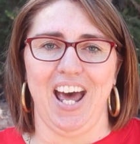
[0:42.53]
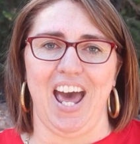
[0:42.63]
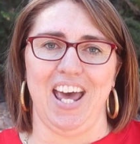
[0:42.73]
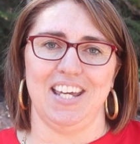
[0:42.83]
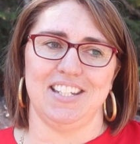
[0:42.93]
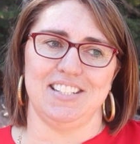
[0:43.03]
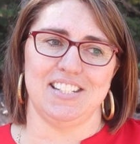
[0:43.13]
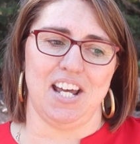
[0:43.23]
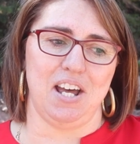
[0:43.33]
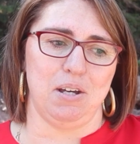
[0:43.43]

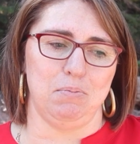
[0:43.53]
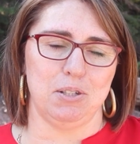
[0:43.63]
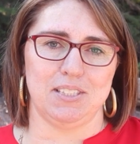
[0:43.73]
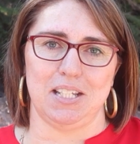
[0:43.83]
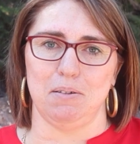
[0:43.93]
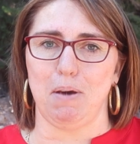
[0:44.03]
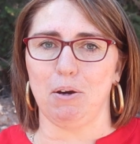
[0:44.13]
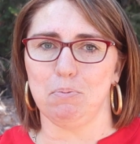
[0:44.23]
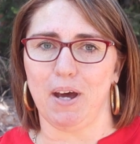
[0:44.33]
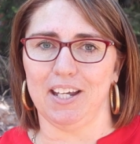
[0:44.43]
And you see
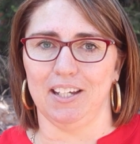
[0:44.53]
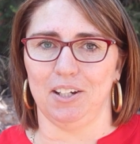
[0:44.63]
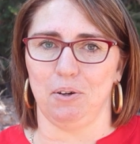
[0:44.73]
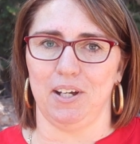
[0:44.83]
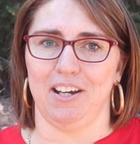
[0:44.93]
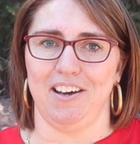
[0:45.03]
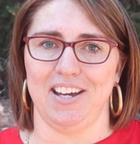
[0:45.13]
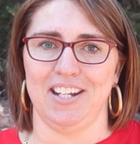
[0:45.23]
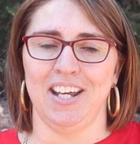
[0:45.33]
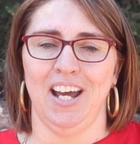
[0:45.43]
mountain biking going
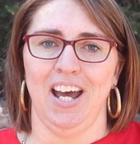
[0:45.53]
on.